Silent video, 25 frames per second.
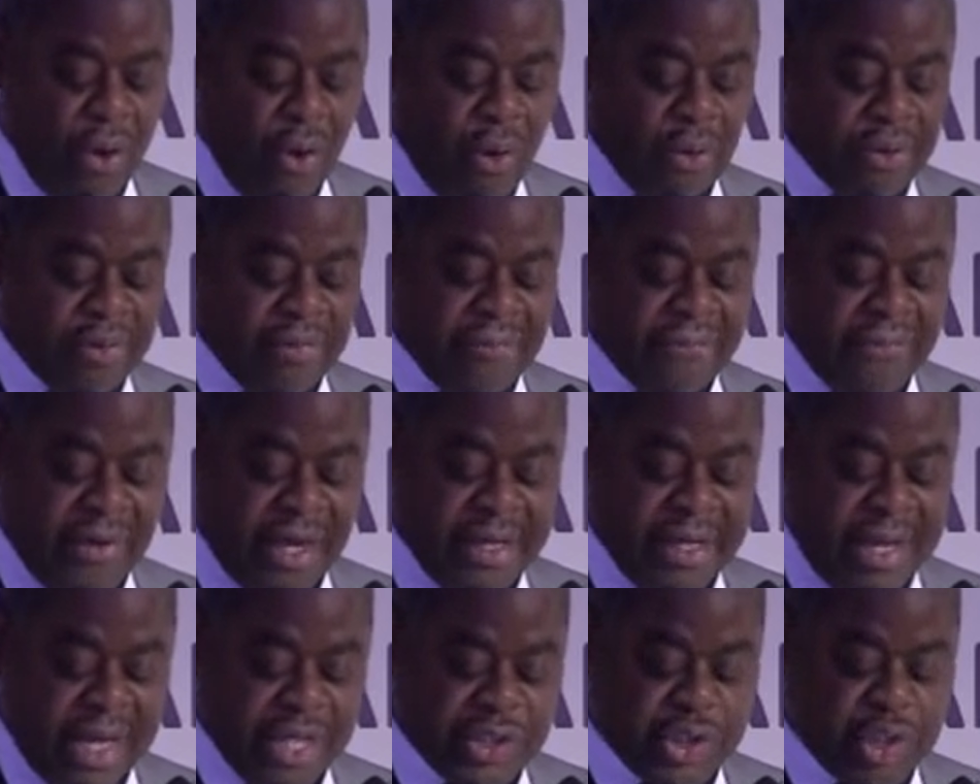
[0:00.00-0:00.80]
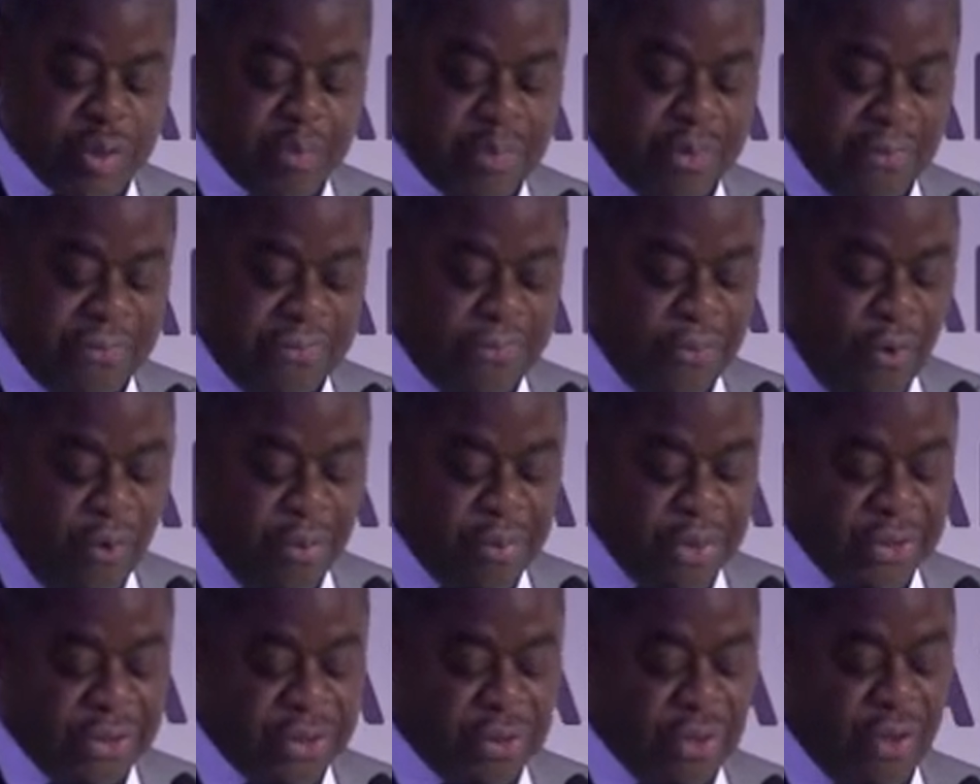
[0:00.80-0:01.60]
on the financial
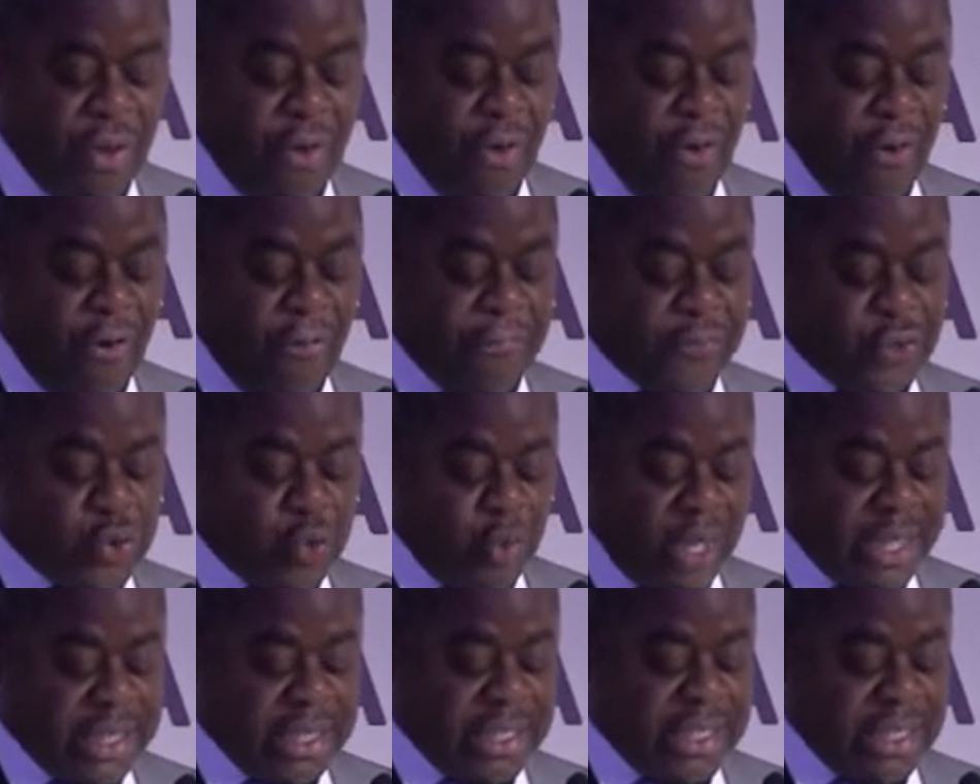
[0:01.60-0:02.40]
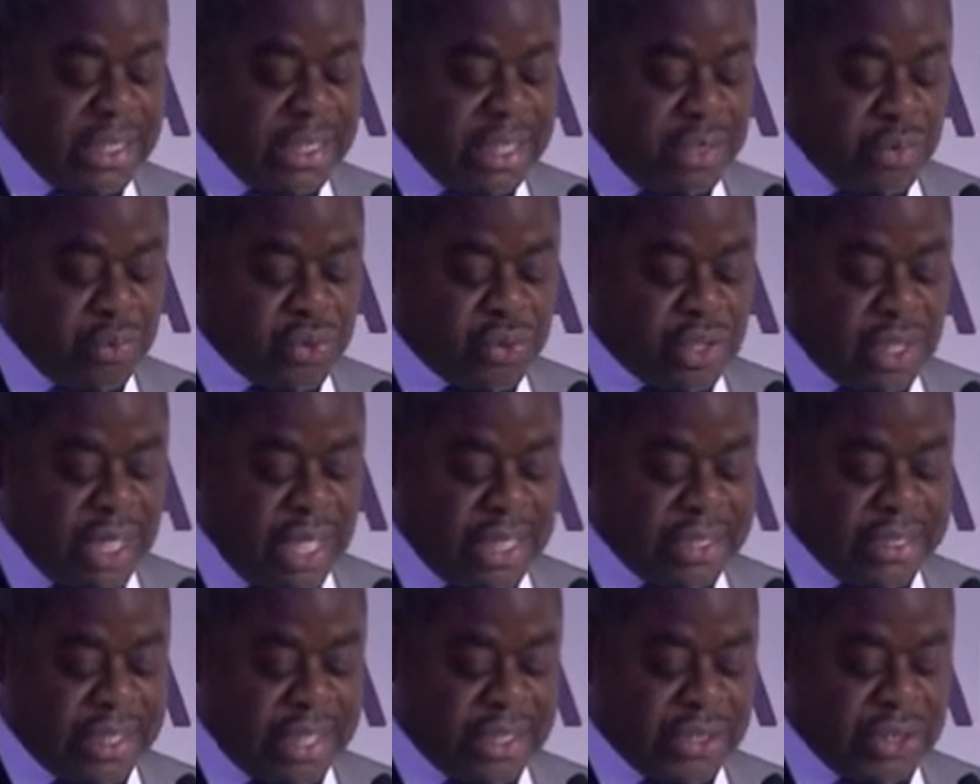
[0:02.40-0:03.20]
performance of 20
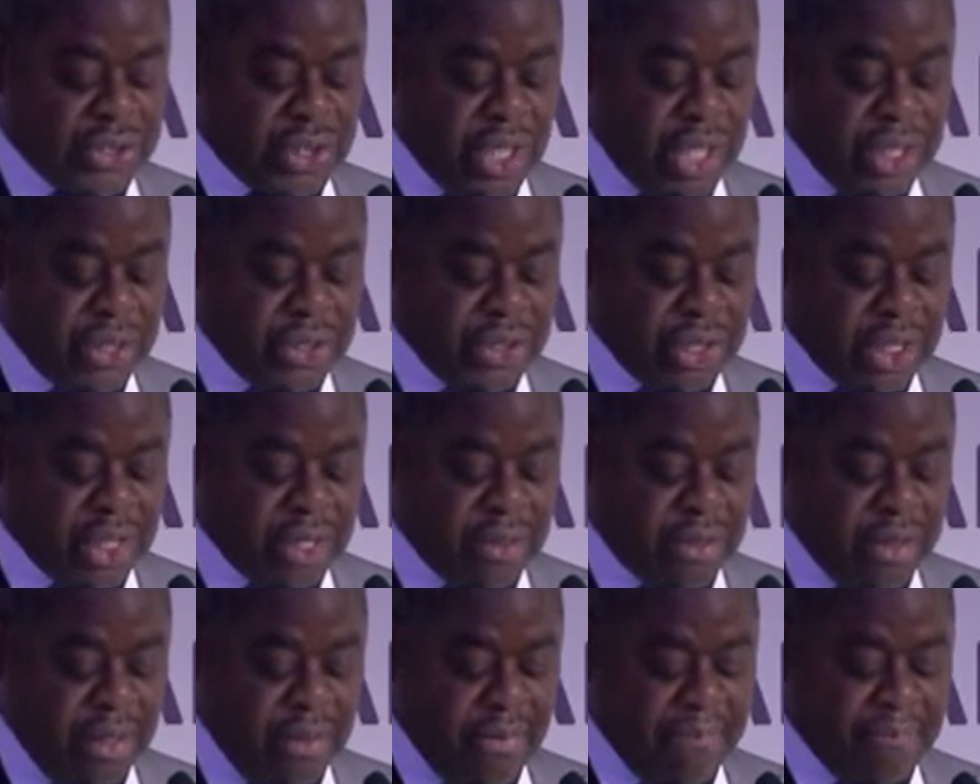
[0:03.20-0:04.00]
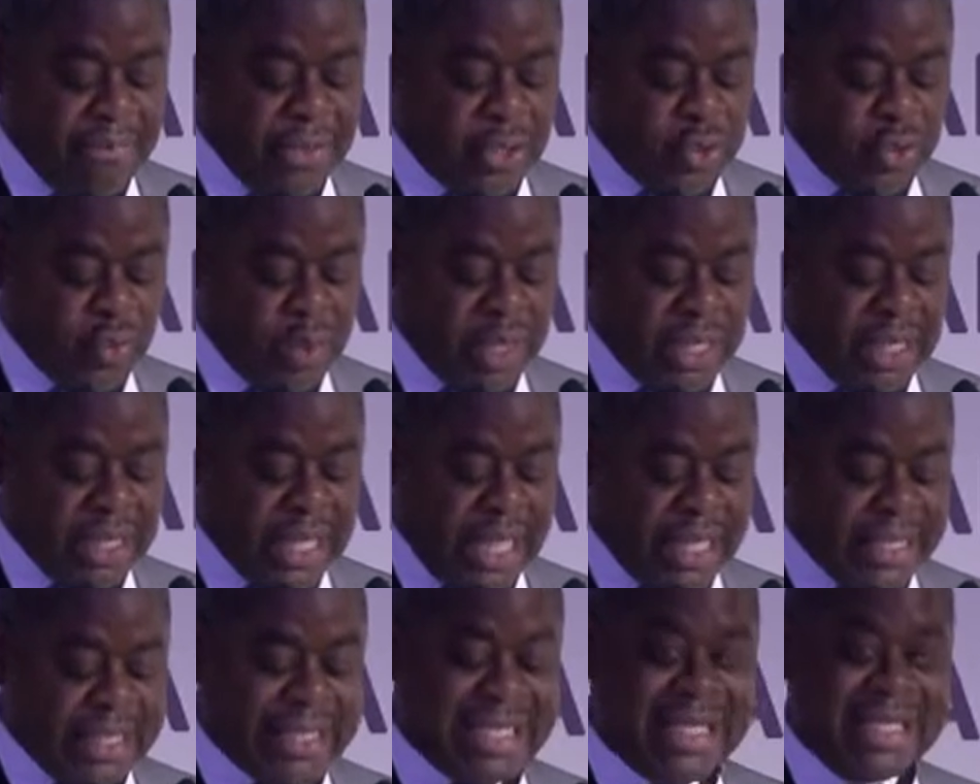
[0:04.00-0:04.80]
demutualized exchanges between
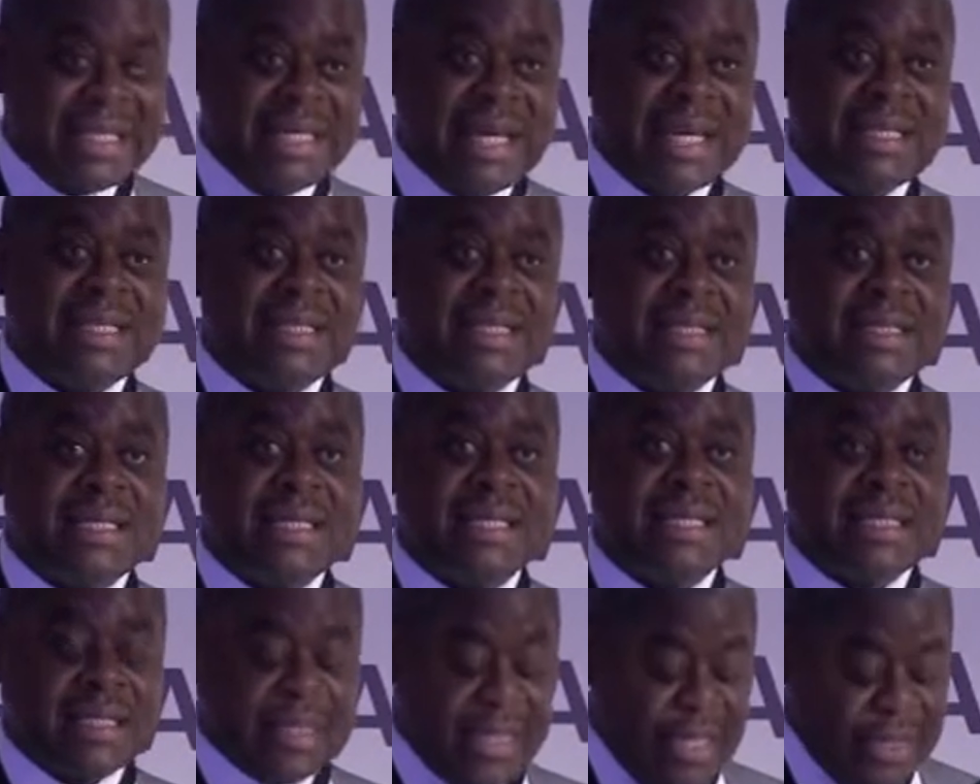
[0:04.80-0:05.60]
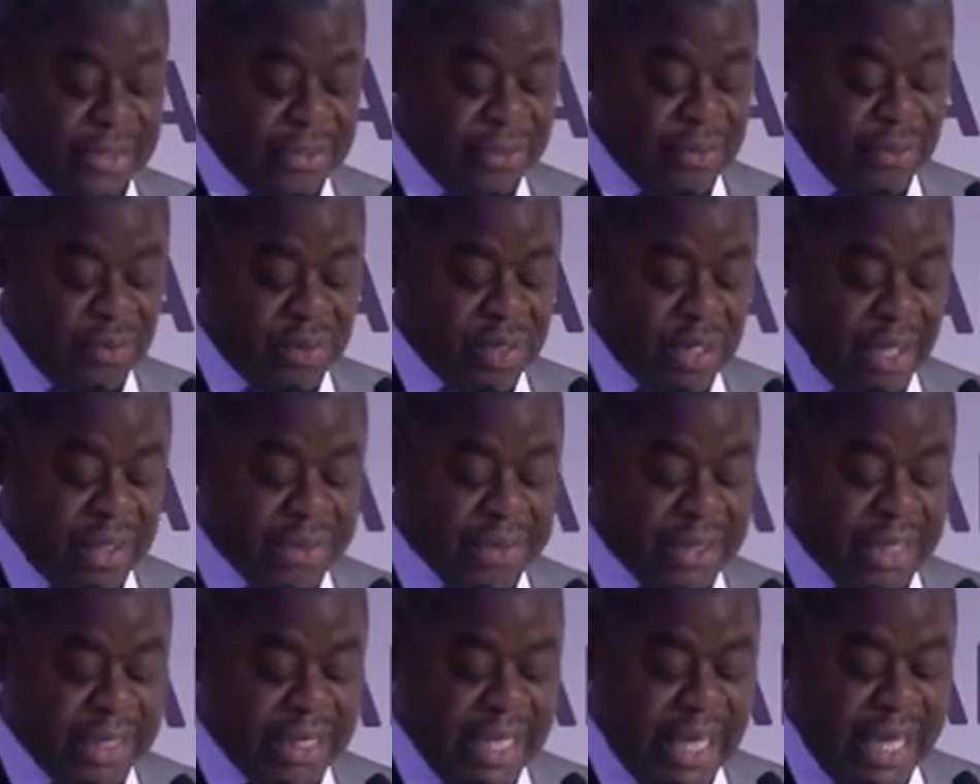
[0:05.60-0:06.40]
1996 and
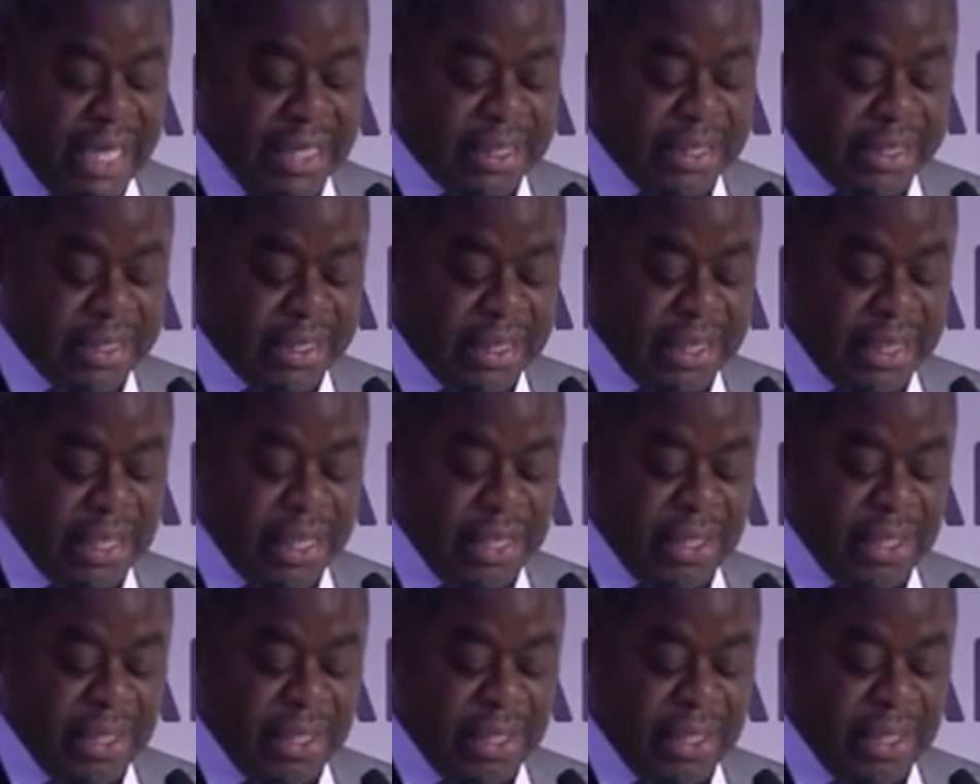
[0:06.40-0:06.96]
2008